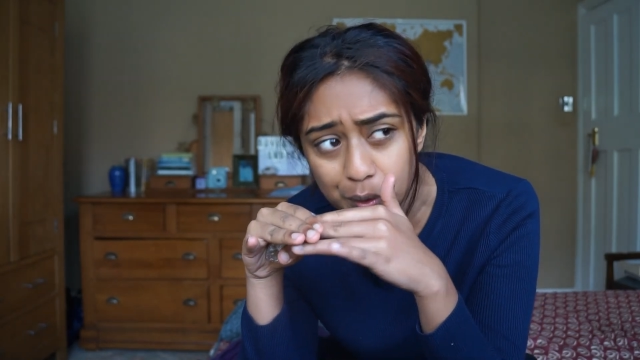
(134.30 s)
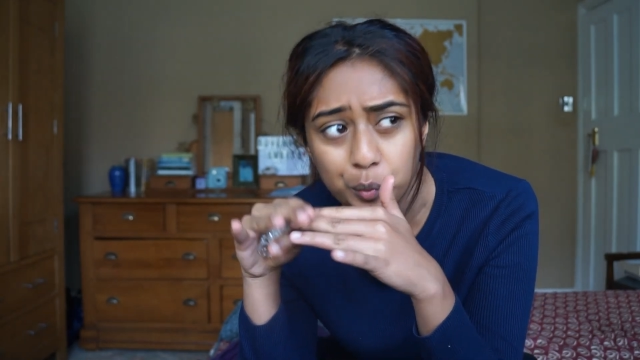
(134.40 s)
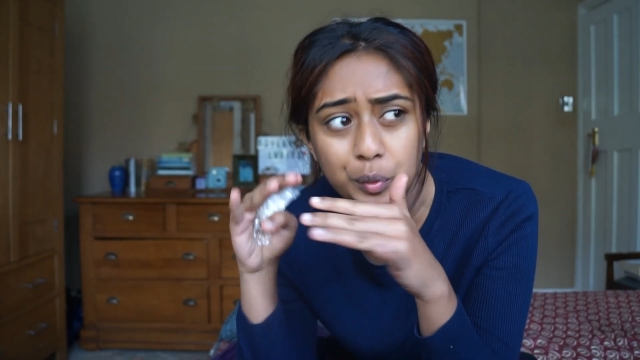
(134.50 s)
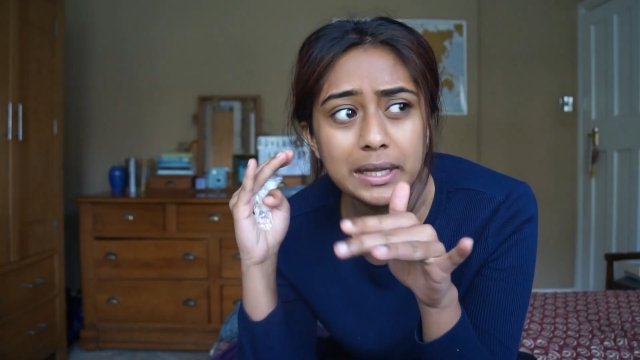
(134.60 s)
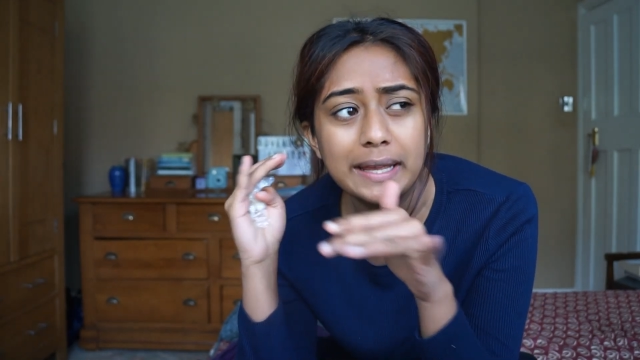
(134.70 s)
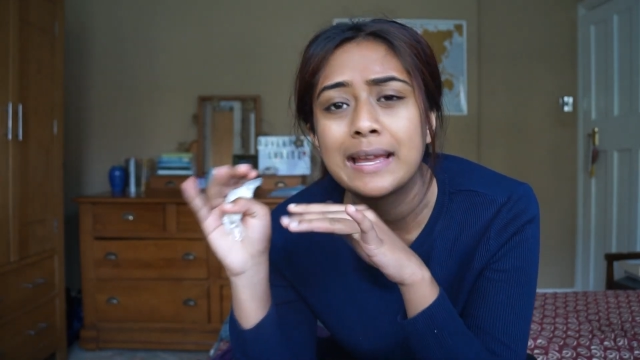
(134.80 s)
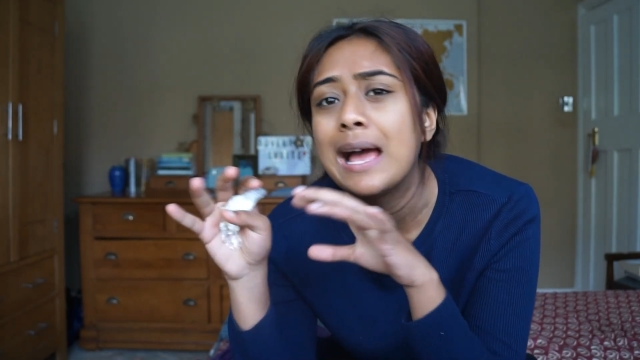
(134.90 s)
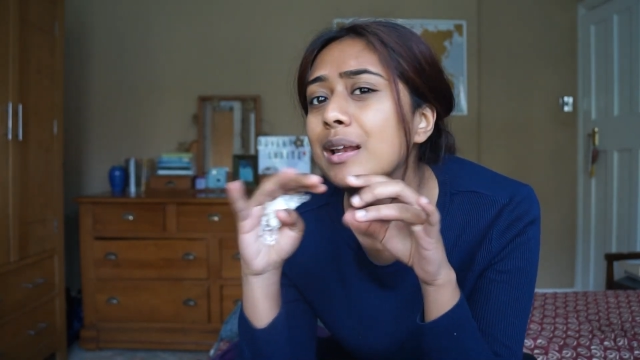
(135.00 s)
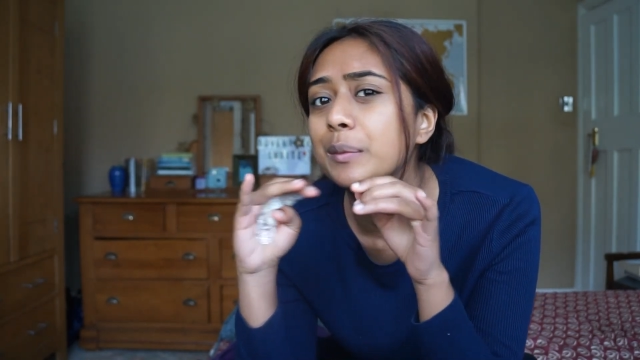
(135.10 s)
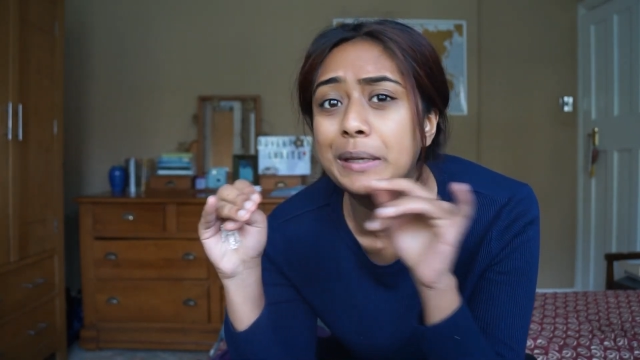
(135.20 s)
with like
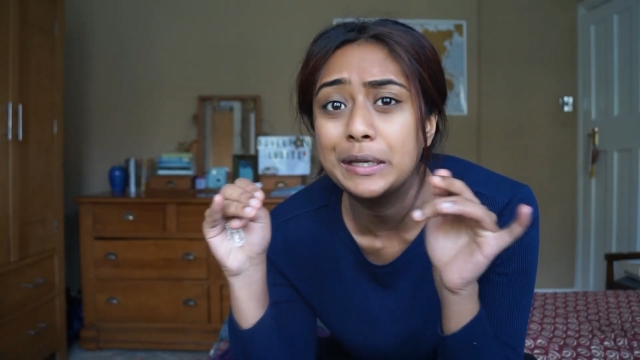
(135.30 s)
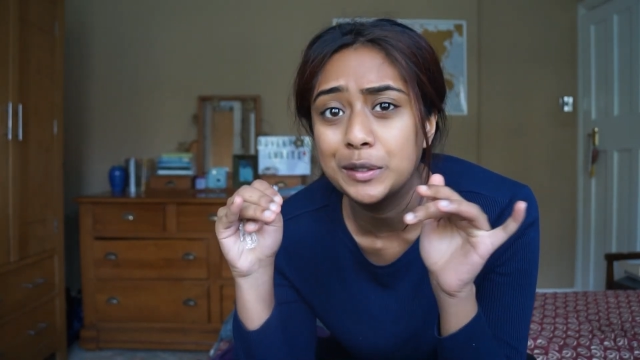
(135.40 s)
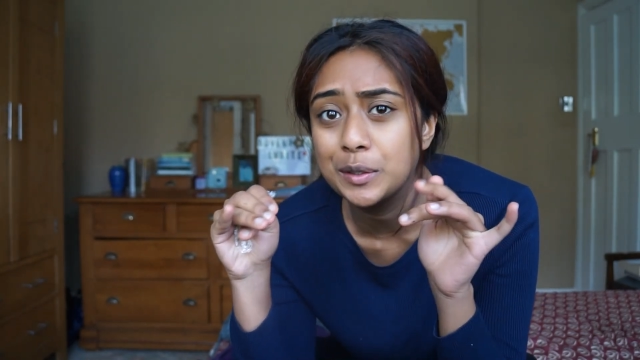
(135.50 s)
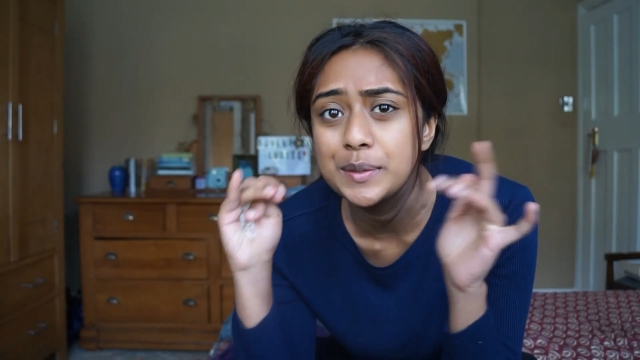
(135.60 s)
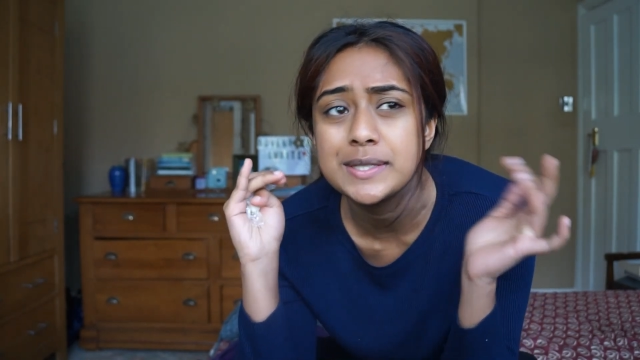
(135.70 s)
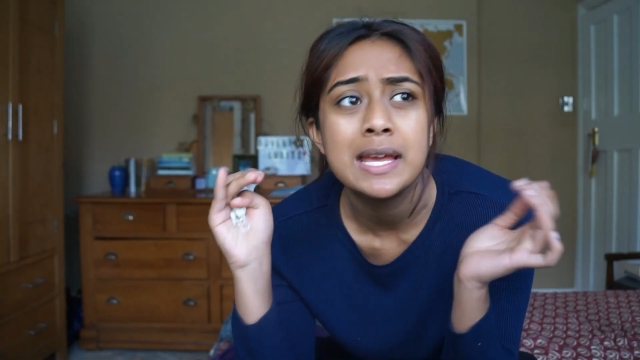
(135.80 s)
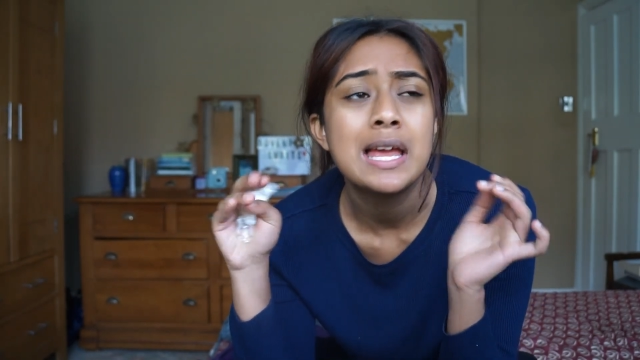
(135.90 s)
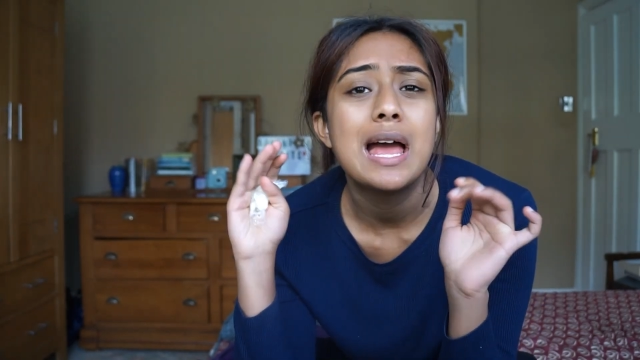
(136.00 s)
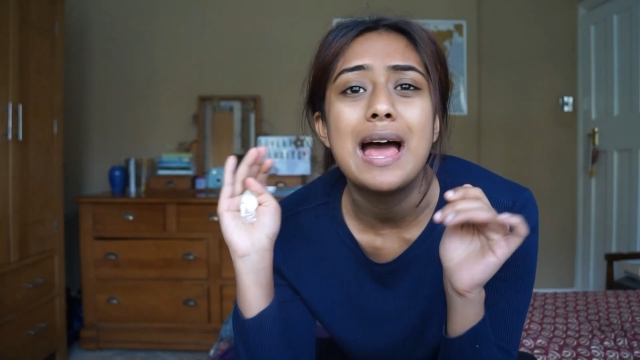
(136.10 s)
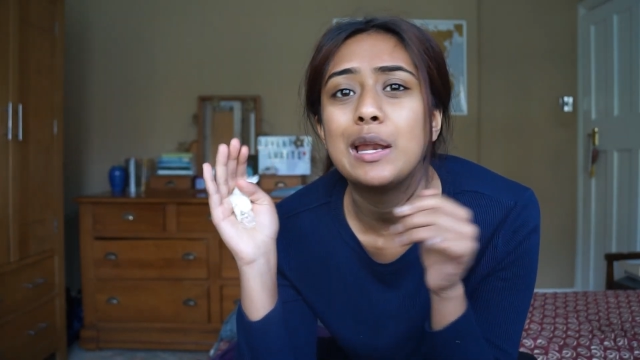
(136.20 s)
jalapenos
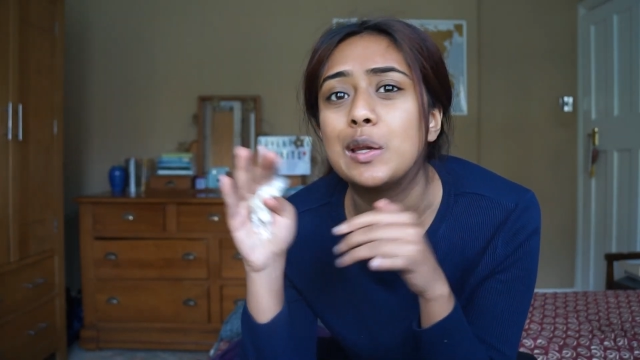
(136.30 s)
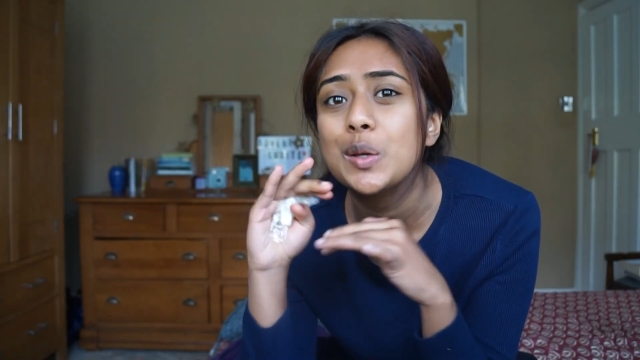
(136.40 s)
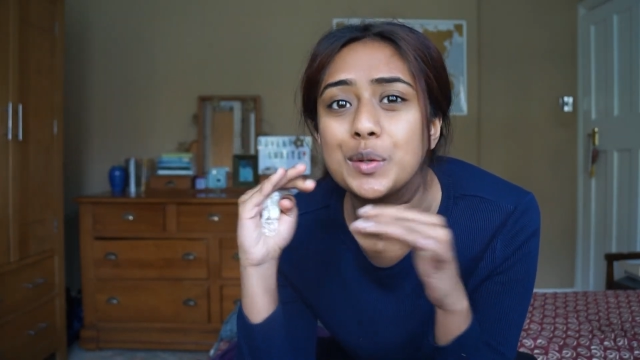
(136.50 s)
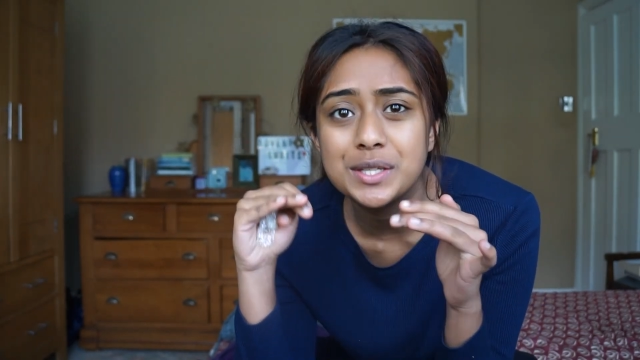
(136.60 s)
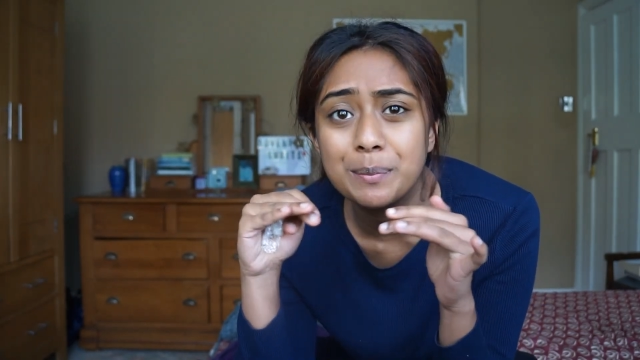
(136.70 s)
and lots